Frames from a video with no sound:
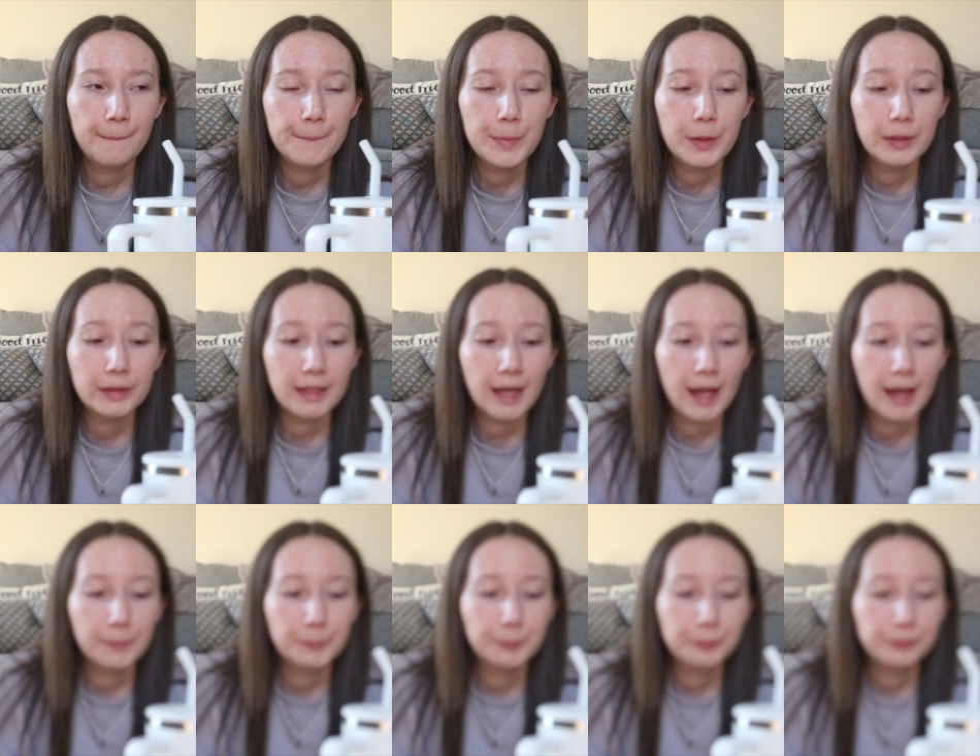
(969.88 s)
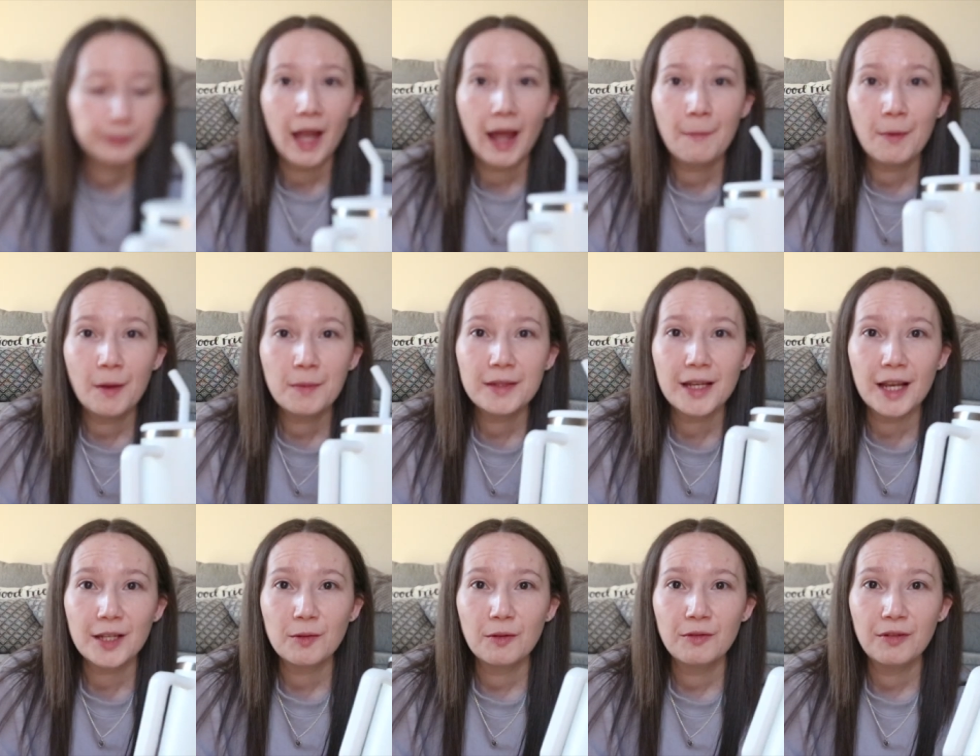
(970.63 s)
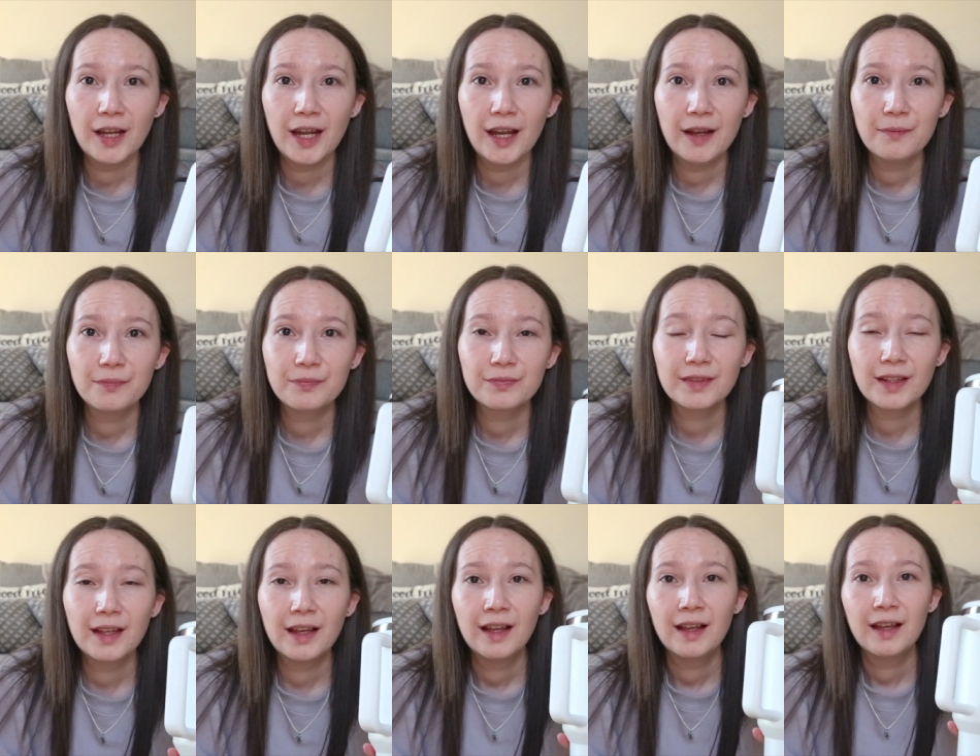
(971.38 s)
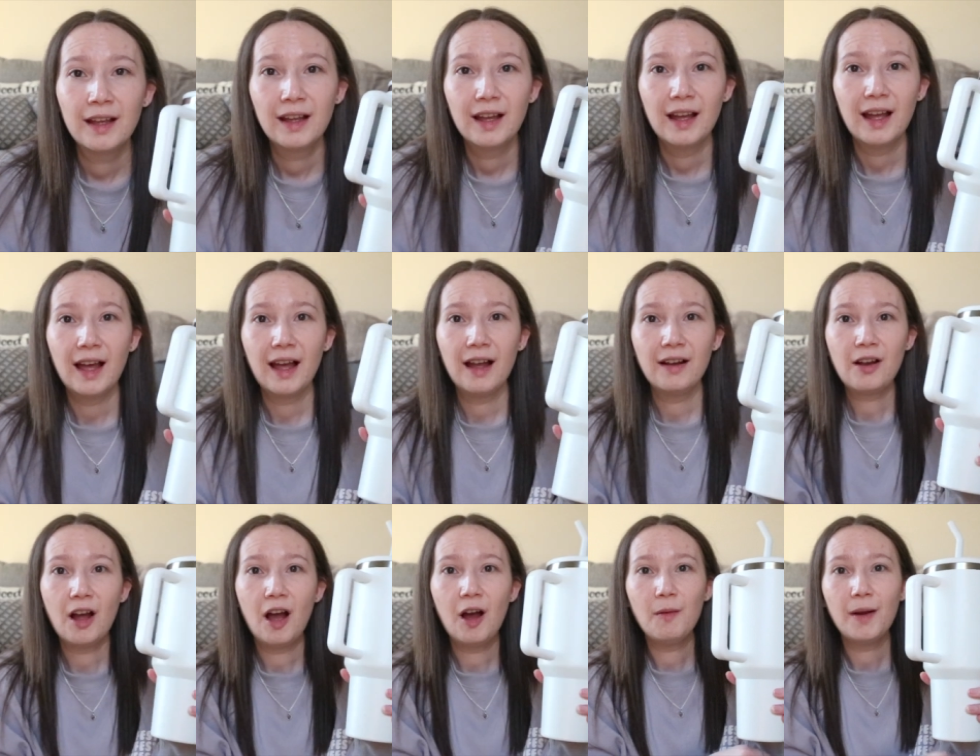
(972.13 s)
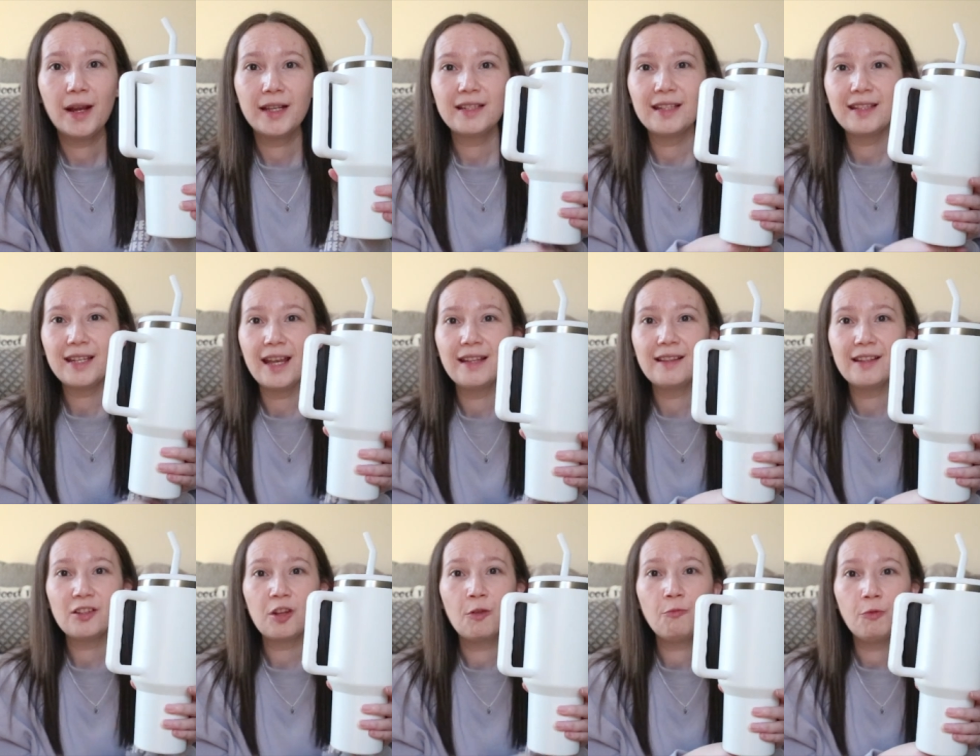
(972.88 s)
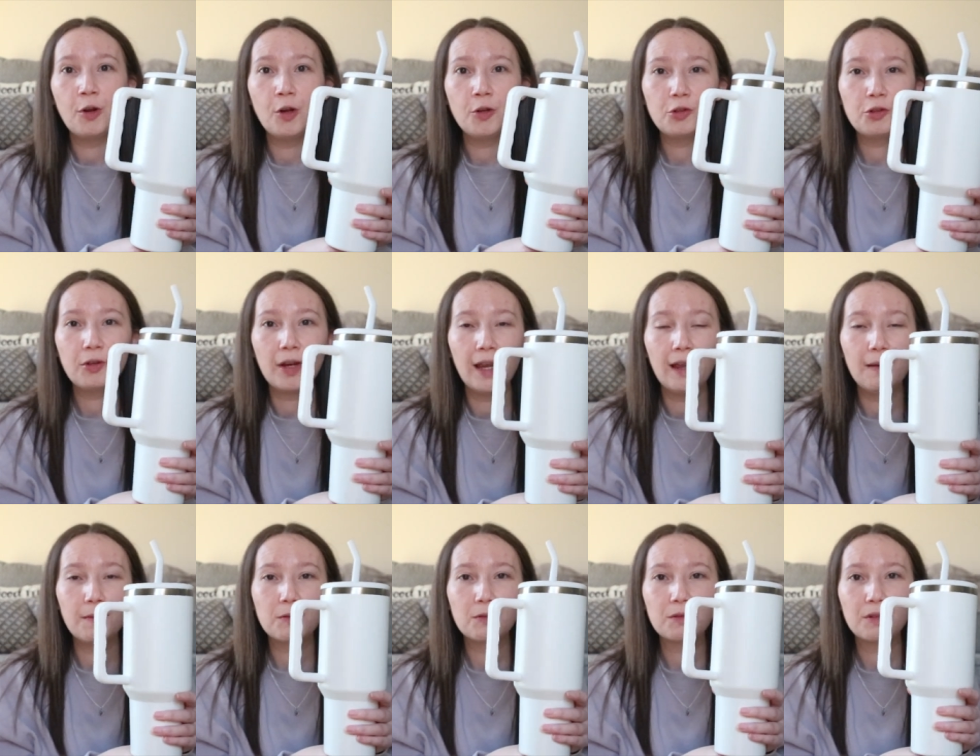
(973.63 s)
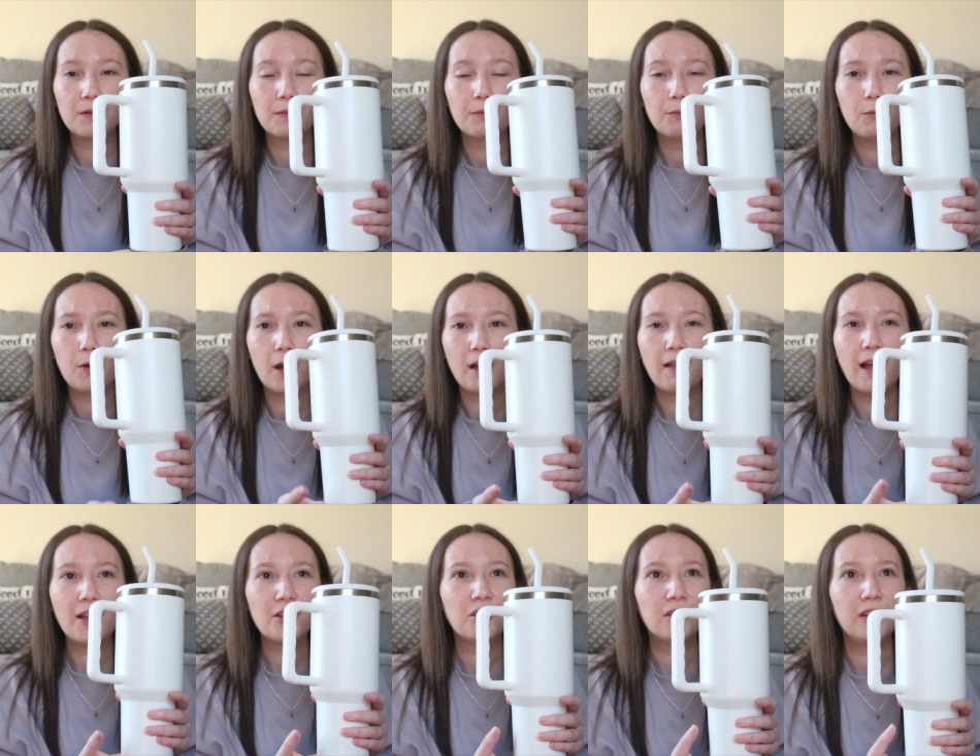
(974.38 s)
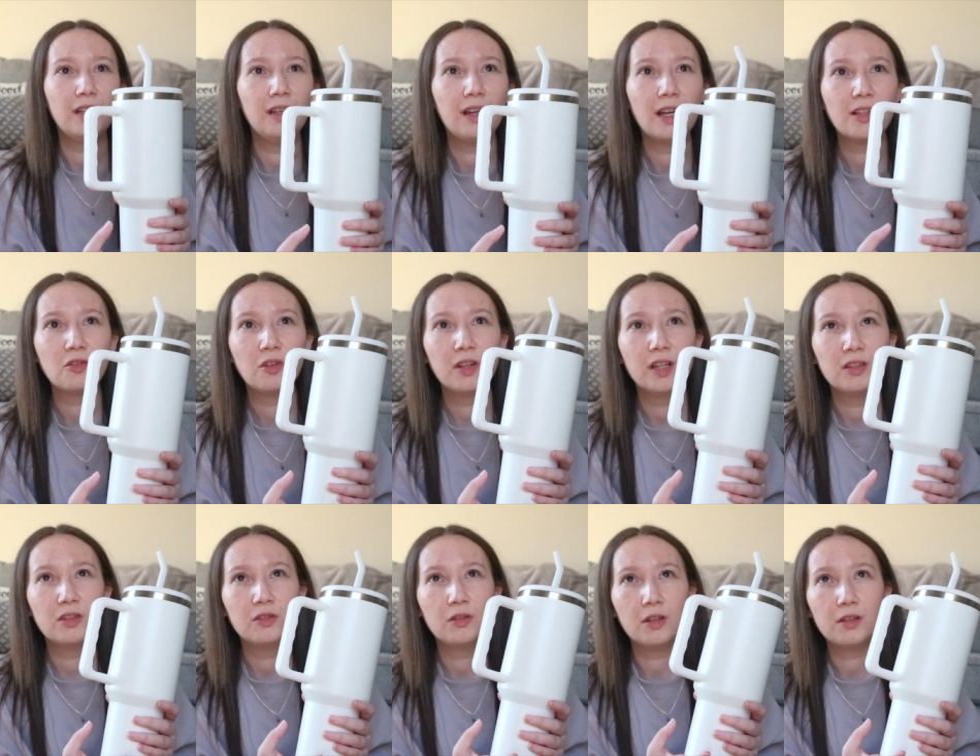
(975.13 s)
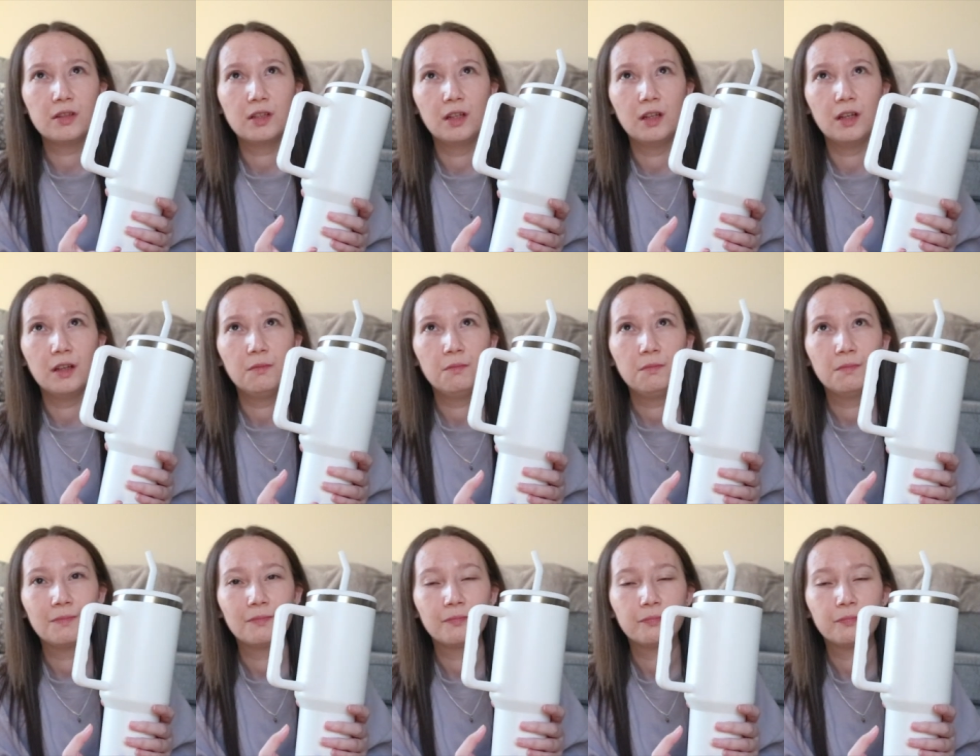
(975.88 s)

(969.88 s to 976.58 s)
But yeah, I'm obsessed with it. I can't wait to take this on road trips. Well, actually, I took it to Nottingham